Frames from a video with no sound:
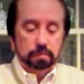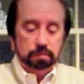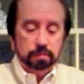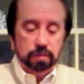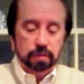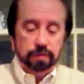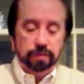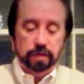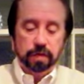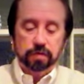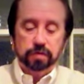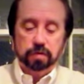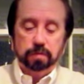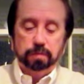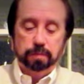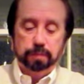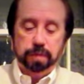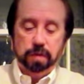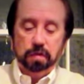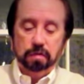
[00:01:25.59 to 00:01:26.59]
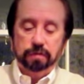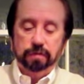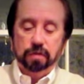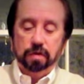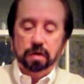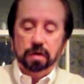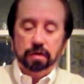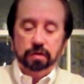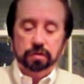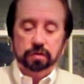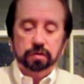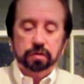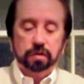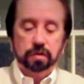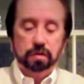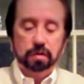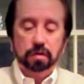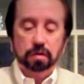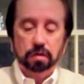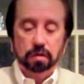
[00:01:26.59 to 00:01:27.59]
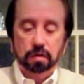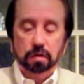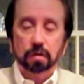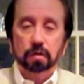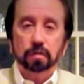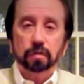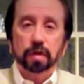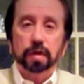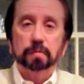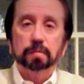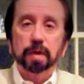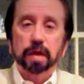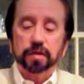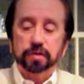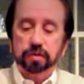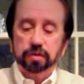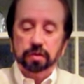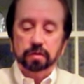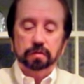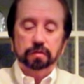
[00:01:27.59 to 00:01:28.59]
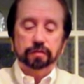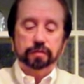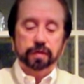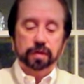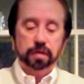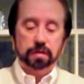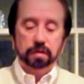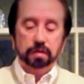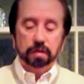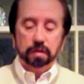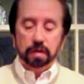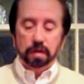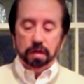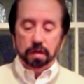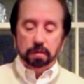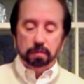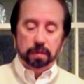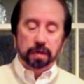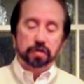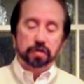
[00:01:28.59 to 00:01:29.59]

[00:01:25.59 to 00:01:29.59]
Professor Pug Frog's Great Bicycle Feat by